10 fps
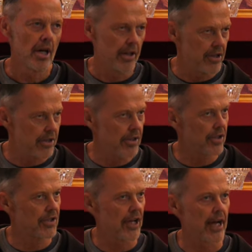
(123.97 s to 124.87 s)
And this is a
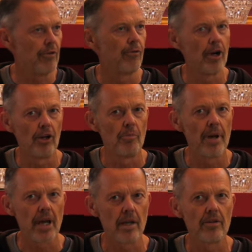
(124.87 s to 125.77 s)
state of well
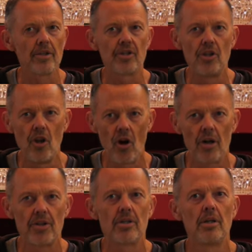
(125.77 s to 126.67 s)
being that's
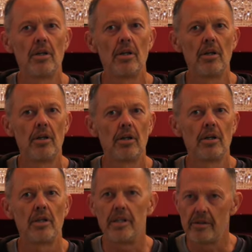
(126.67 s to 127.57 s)
not
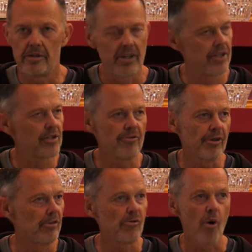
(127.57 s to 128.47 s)
doesn't
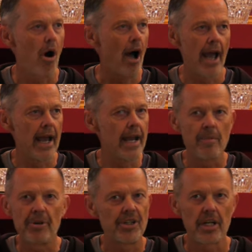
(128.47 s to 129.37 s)
require any
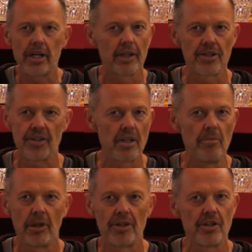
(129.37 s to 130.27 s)
particular
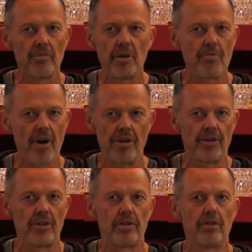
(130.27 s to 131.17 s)
stimulus to be
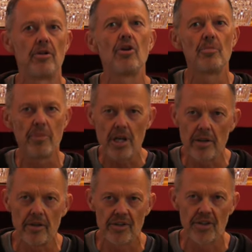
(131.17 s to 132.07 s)
present. You can be
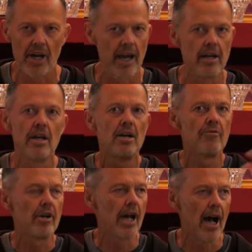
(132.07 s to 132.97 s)
in this state
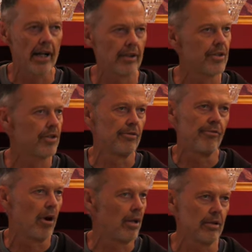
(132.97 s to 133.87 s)
regardless of
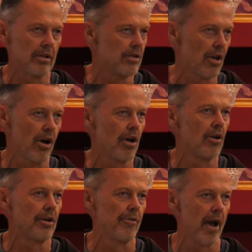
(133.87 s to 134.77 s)
what is going
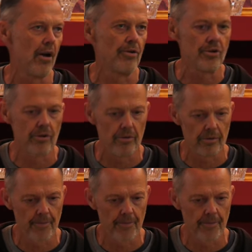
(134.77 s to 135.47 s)
on around you.